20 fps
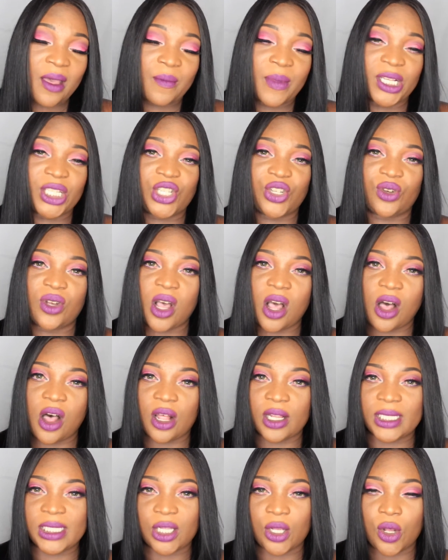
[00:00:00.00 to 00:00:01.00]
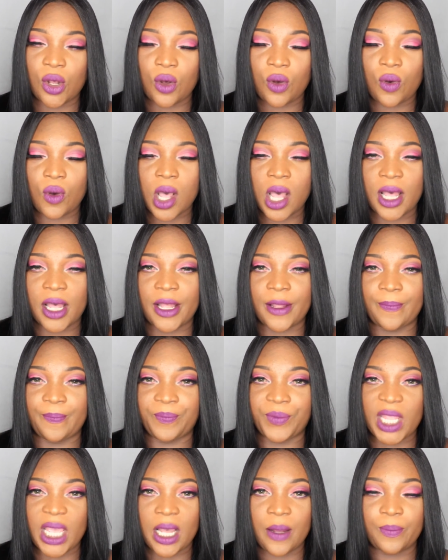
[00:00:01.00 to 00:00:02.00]
But you could also
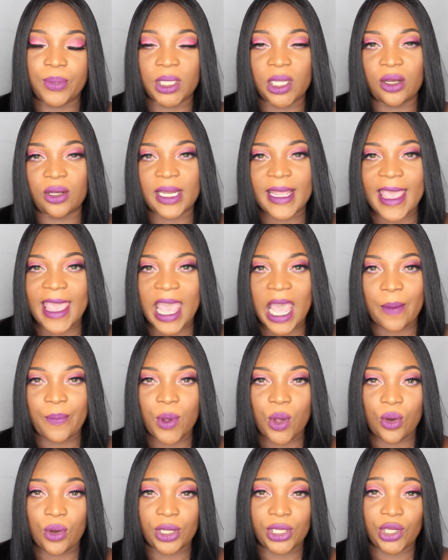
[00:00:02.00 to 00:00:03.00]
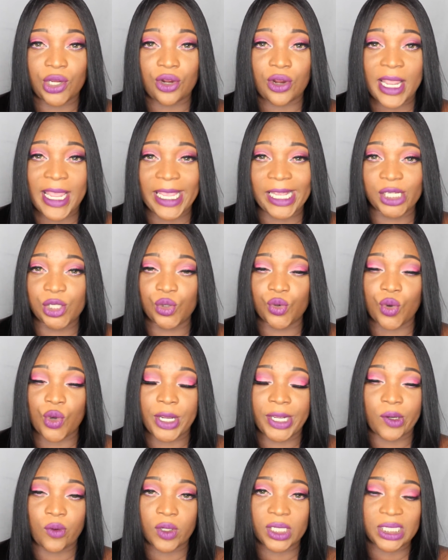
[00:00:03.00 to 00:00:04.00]
upload an app on your
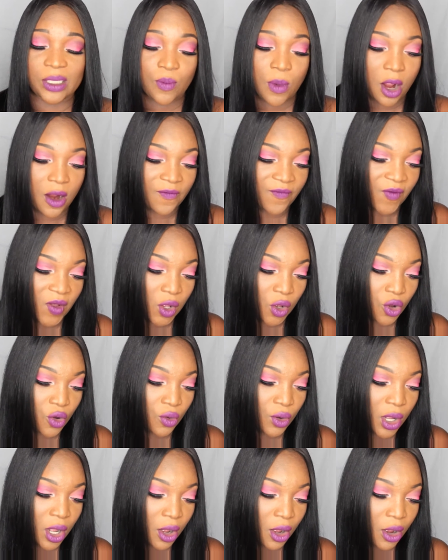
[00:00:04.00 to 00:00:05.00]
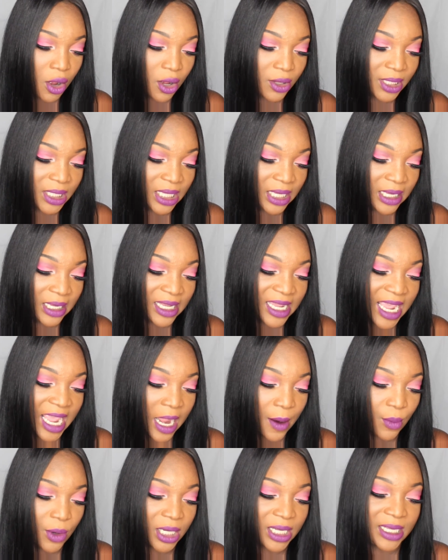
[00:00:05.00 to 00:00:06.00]
Android or smartphone called the
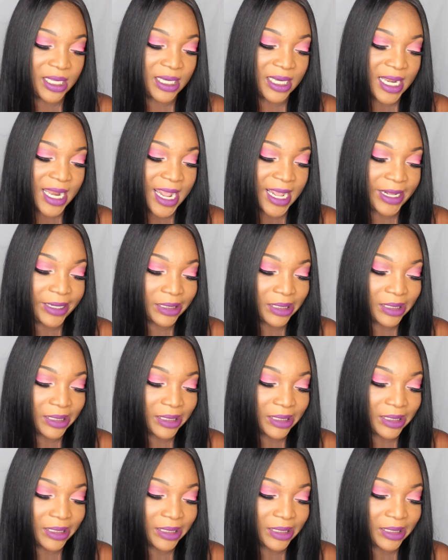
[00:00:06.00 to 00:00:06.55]
Canon Camera